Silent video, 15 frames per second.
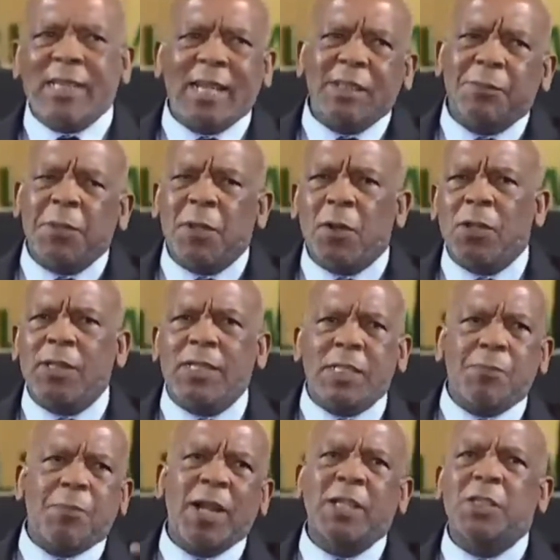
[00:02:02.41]
that period is
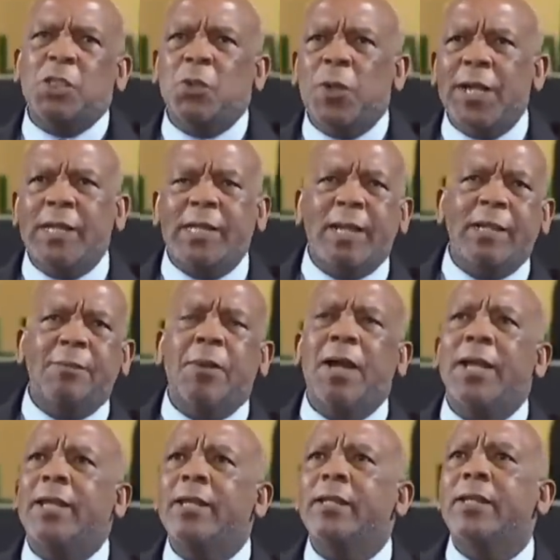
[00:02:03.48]
punctuated
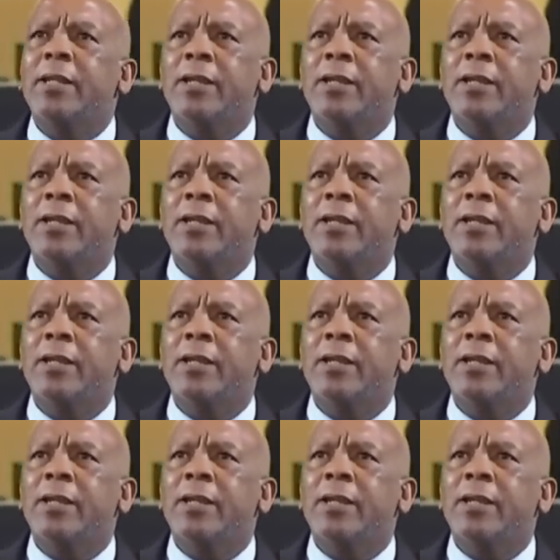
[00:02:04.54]
by